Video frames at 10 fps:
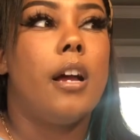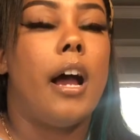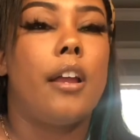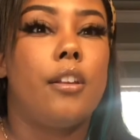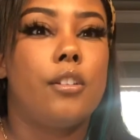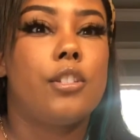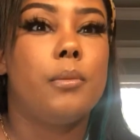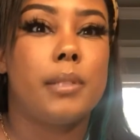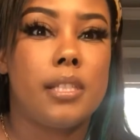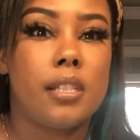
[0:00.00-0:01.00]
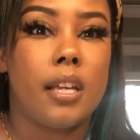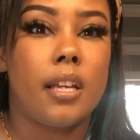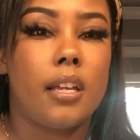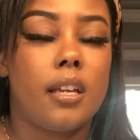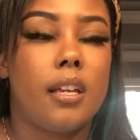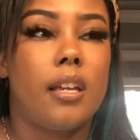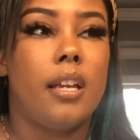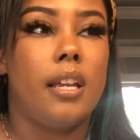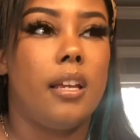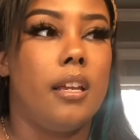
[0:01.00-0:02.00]
I, she was sick
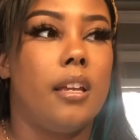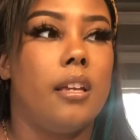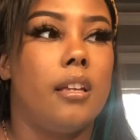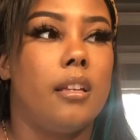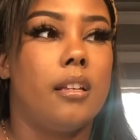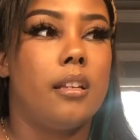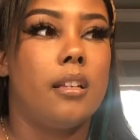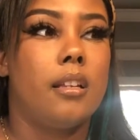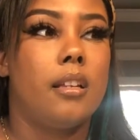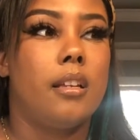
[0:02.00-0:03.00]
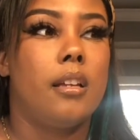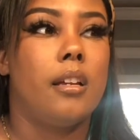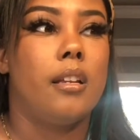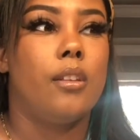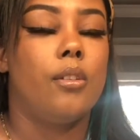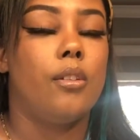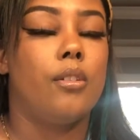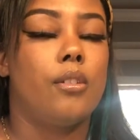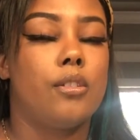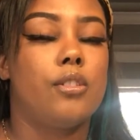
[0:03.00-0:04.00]
and
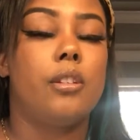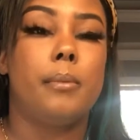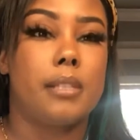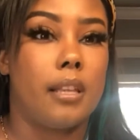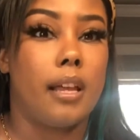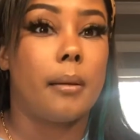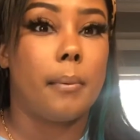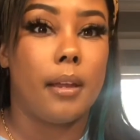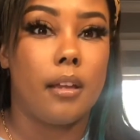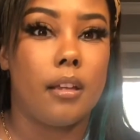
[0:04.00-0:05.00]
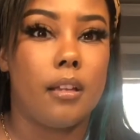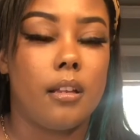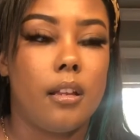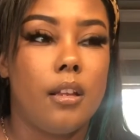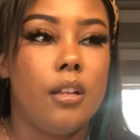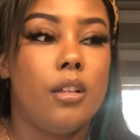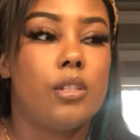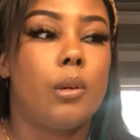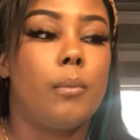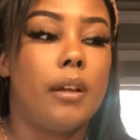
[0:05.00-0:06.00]
she was in a lot of pain.
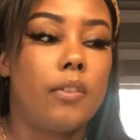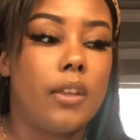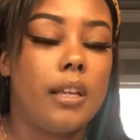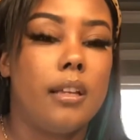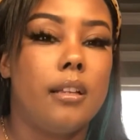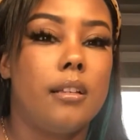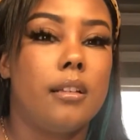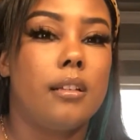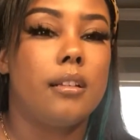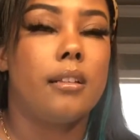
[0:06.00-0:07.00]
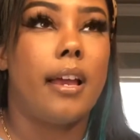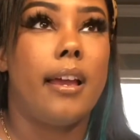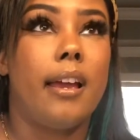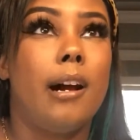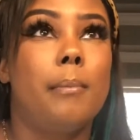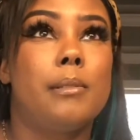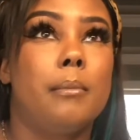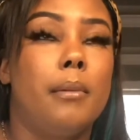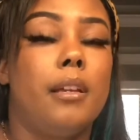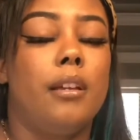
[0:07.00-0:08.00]
So one thing that helps
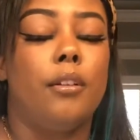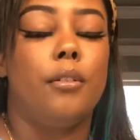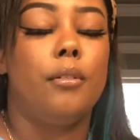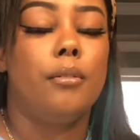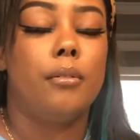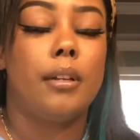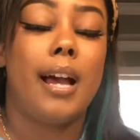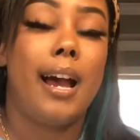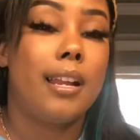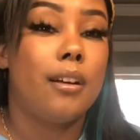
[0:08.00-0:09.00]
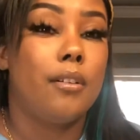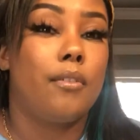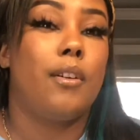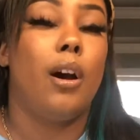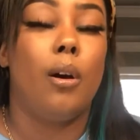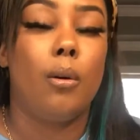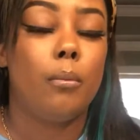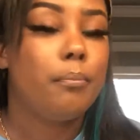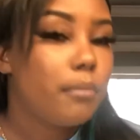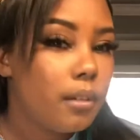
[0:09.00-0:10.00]
me kind of
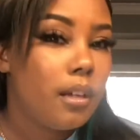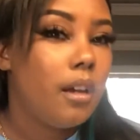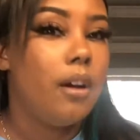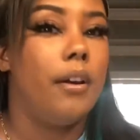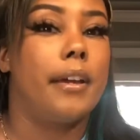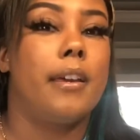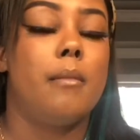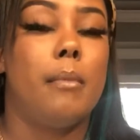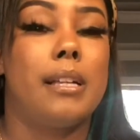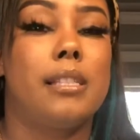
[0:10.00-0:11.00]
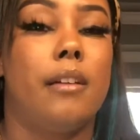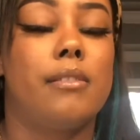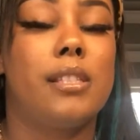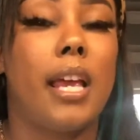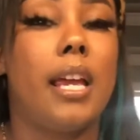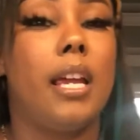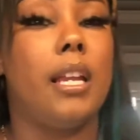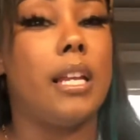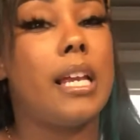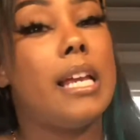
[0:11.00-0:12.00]
cope or keep myself
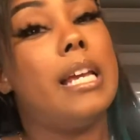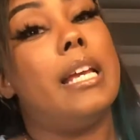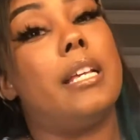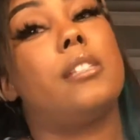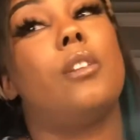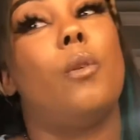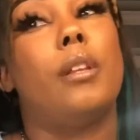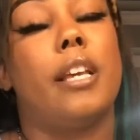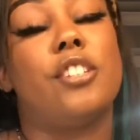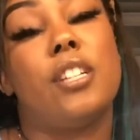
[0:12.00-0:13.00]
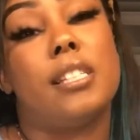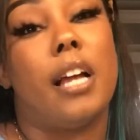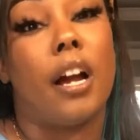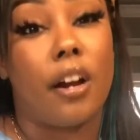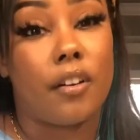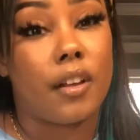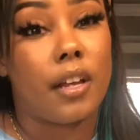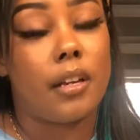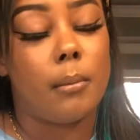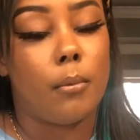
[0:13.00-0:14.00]
sane is knowing that she's not
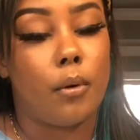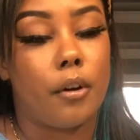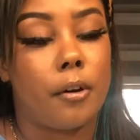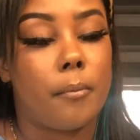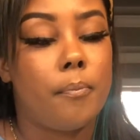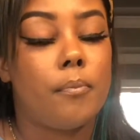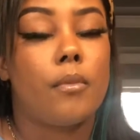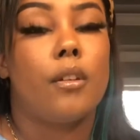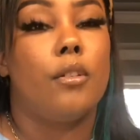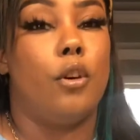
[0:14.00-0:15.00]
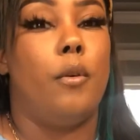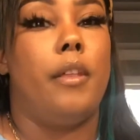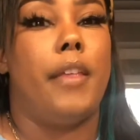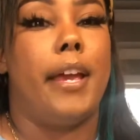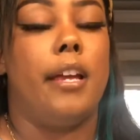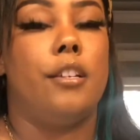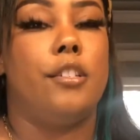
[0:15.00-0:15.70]
hurting anymore, knowing that